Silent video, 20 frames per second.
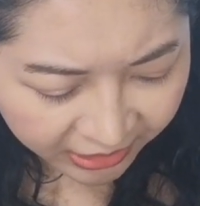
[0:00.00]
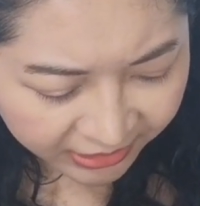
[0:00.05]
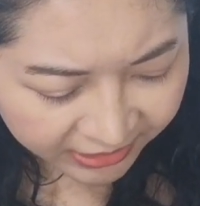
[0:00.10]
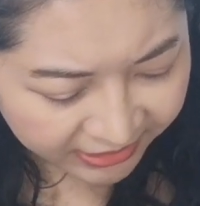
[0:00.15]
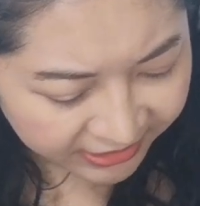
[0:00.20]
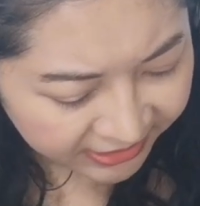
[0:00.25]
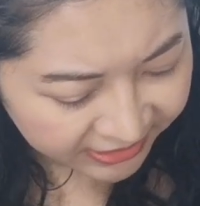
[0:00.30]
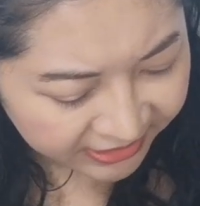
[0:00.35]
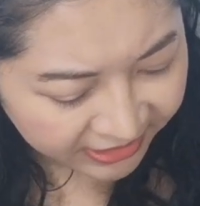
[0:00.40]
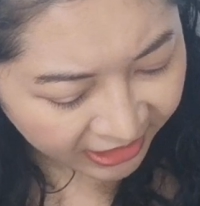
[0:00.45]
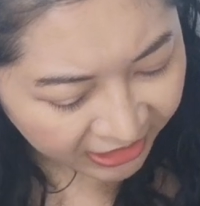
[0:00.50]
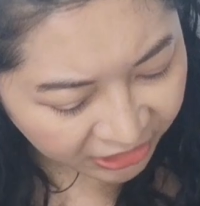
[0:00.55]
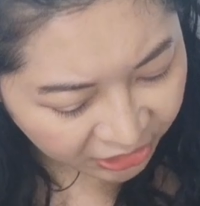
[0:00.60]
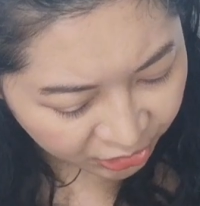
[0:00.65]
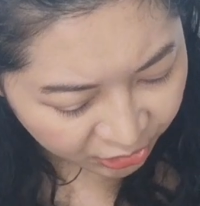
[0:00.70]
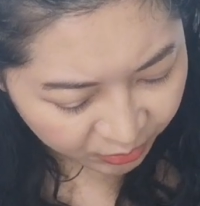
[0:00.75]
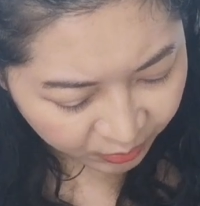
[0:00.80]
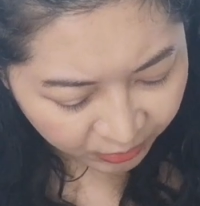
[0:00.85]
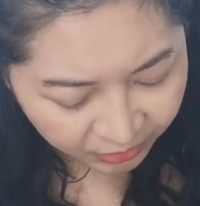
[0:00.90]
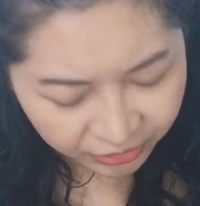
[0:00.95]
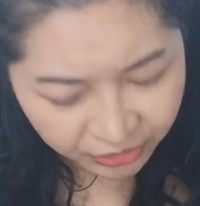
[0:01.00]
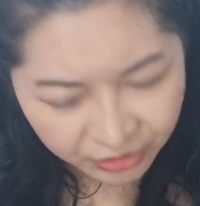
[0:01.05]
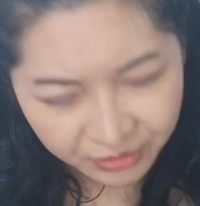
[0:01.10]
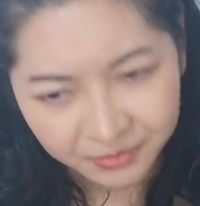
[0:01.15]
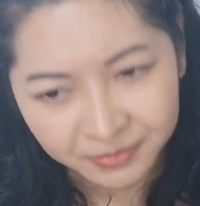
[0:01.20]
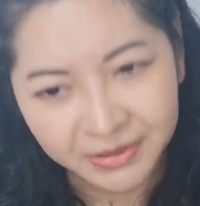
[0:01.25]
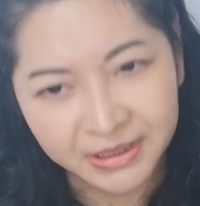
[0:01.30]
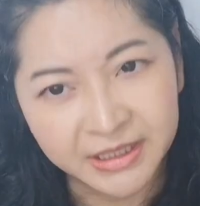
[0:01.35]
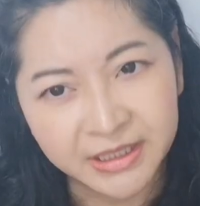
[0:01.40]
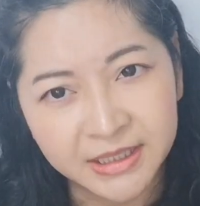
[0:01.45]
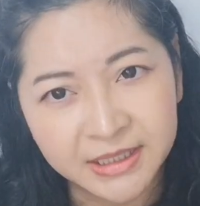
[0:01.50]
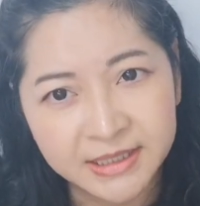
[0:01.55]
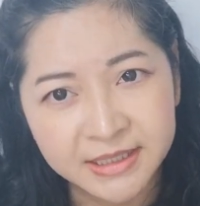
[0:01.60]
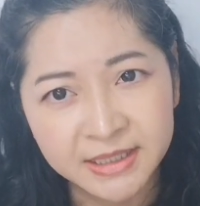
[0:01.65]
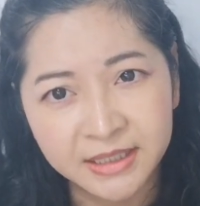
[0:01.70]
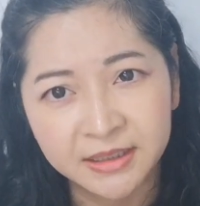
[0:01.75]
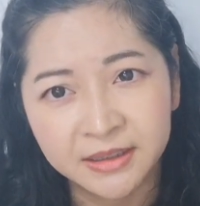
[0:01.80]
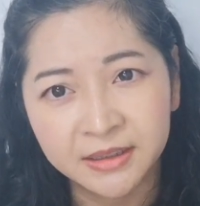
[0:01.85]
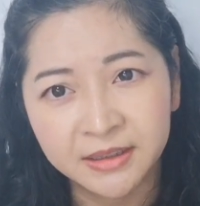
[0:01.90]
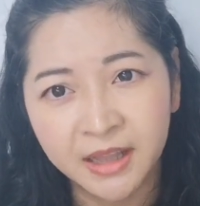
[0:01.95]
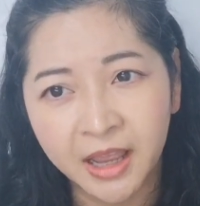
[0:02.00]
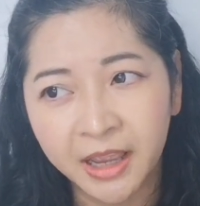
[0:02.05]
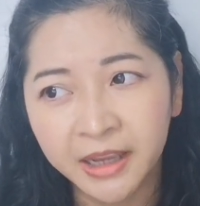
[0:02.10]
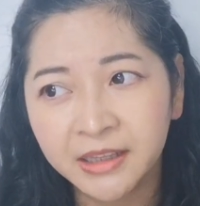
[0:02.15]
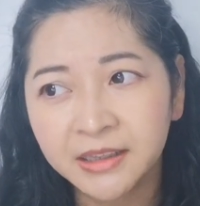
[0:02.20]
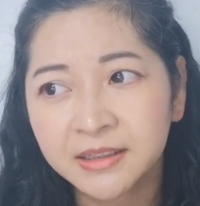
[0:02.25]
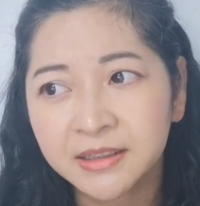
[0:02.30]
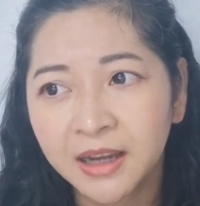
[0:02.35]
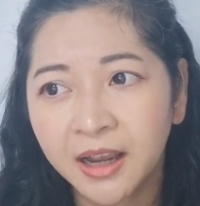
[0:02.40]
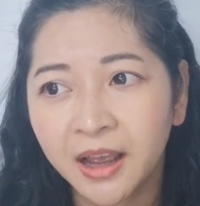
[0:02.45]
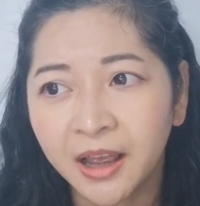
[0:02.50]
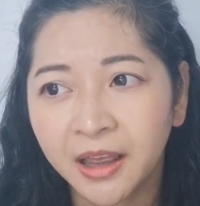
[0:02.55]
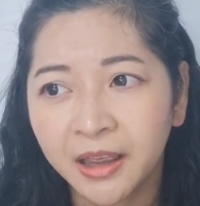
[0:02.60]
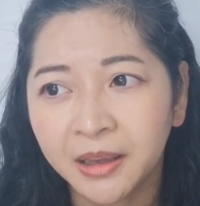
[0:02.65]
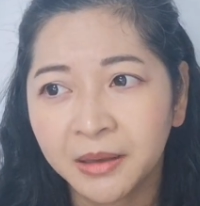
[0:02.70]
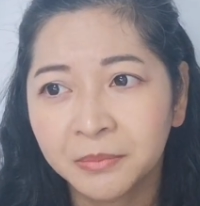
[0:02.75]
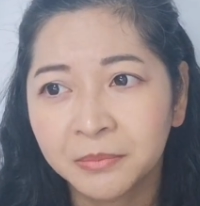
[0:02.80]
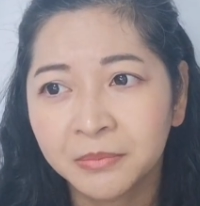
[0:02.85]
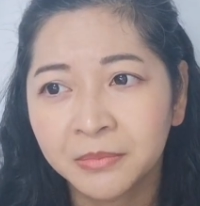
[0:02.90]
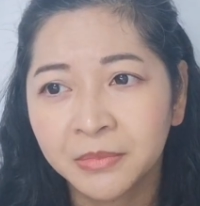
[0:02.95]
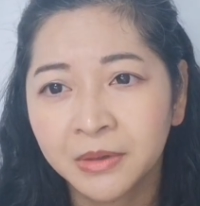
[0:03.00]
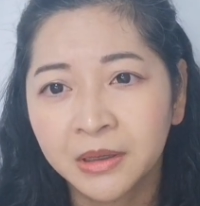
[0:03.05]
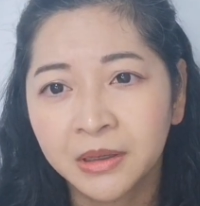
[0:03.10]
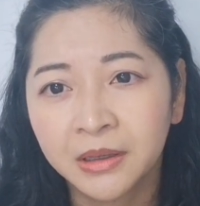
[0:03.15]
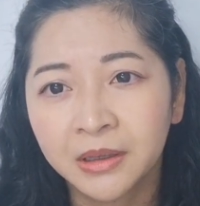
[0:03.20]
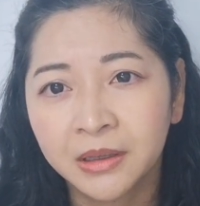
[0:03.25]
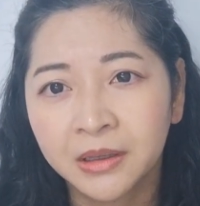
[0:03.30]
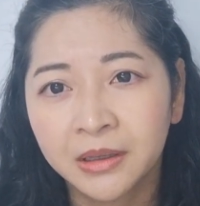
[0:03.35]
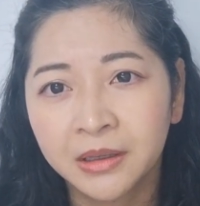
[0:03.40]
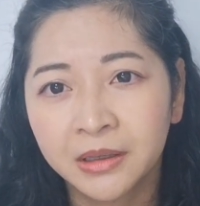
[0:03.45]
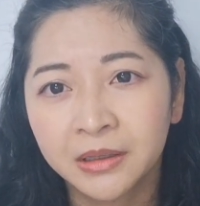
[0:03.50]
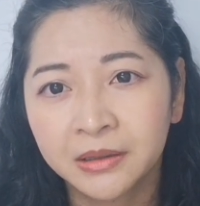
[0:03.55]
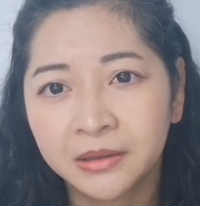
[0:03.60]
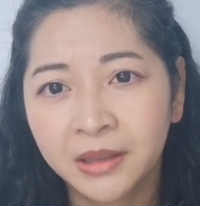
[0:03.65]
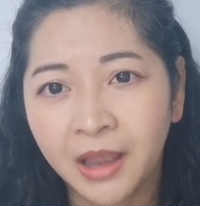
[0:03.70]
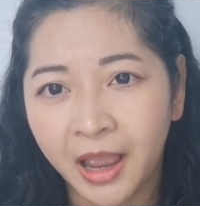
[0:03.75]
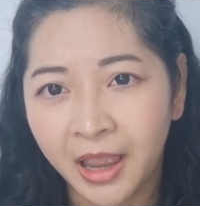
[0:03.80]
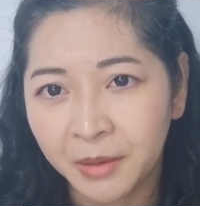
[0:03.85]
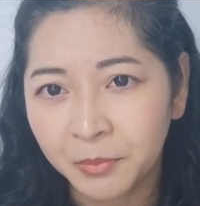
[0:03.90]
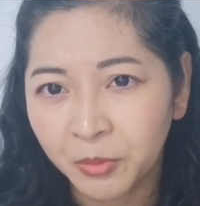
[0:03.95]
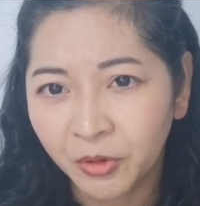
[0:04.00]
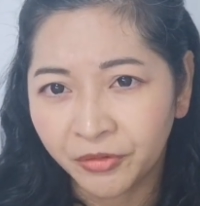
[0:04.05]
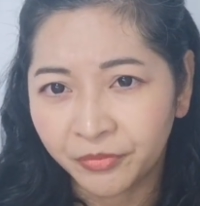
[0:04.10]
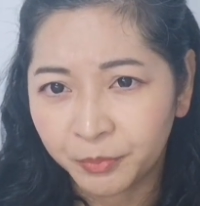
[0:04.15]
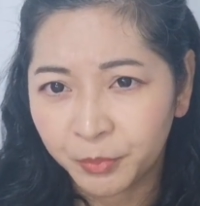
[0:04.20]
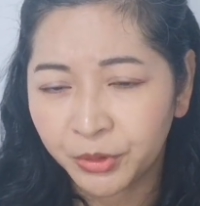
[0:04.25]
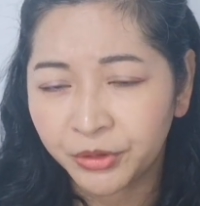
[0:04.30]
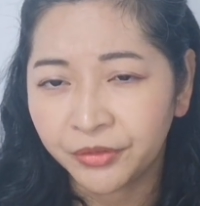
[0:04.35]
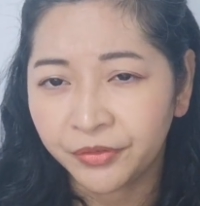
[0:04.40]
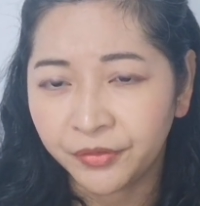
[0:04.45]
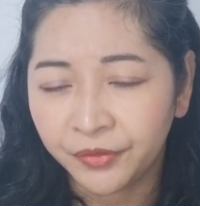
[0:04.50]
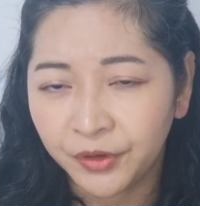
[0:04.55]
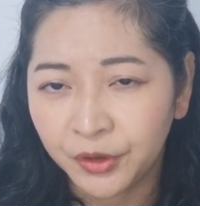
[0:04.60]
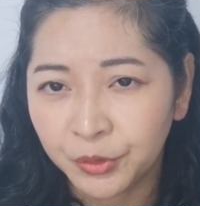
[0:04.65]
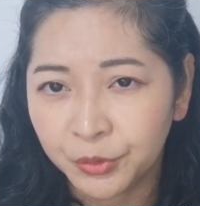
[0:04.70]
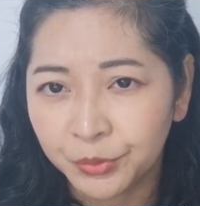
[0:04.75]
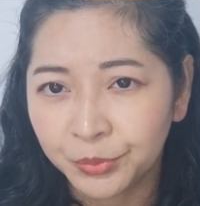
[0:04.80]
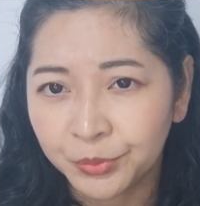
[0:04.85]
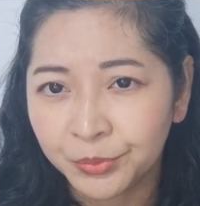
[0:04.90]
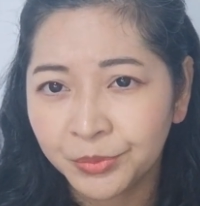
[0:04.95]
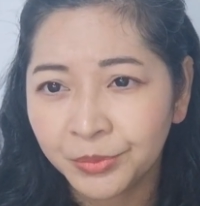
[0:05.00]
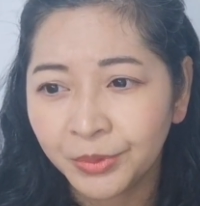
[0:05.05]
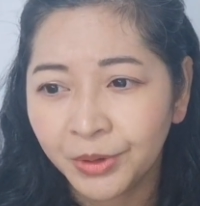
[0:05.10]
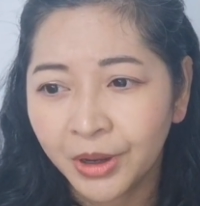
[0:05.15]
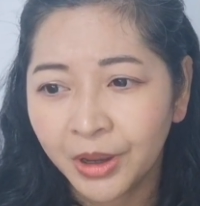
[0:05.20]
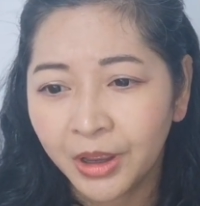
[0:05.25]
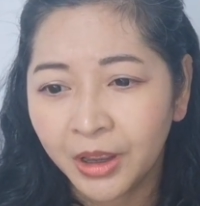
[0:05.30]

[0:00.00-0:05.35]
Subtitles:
sensual to me. It's a nighttime type of perfume.